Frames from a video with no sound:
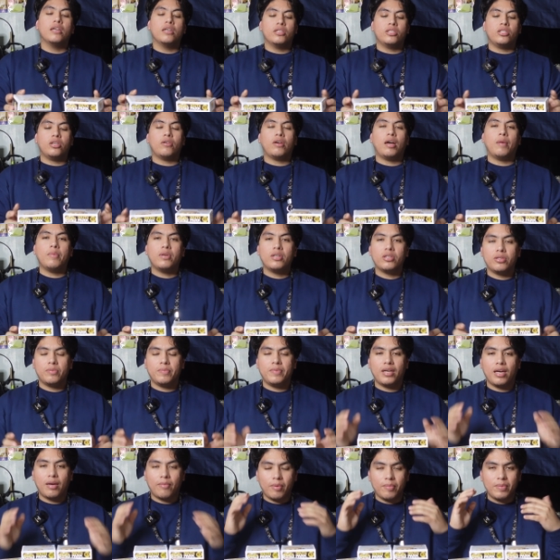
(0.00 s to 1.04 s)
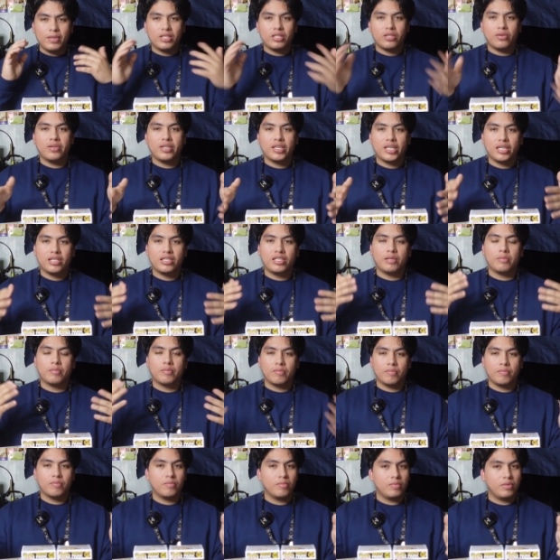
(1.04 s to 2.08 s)
So I'm gonna I'm gonna be showing you guys
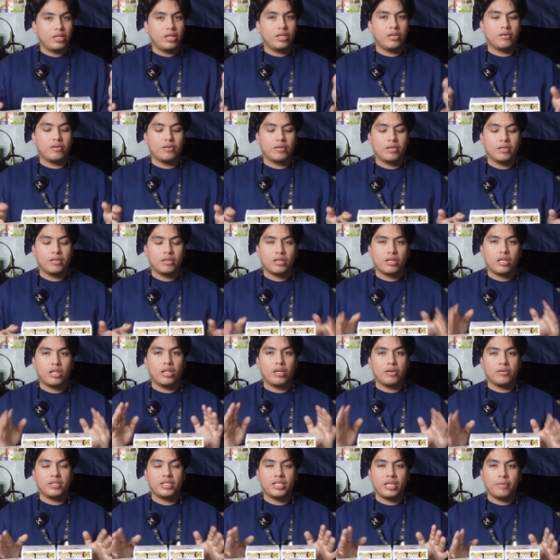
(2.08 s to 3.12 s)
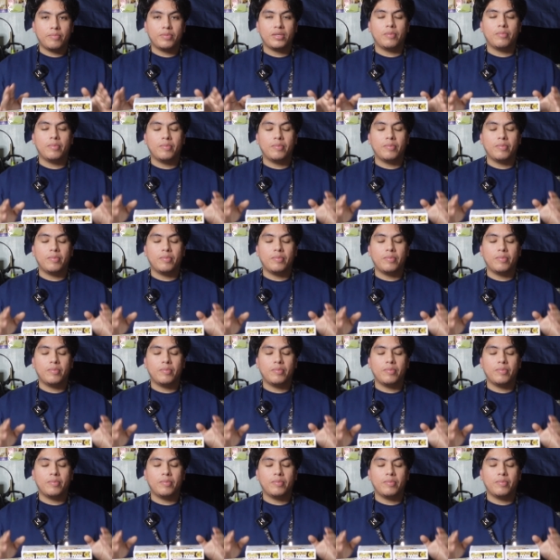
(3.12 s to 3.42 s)
some you know close-ups.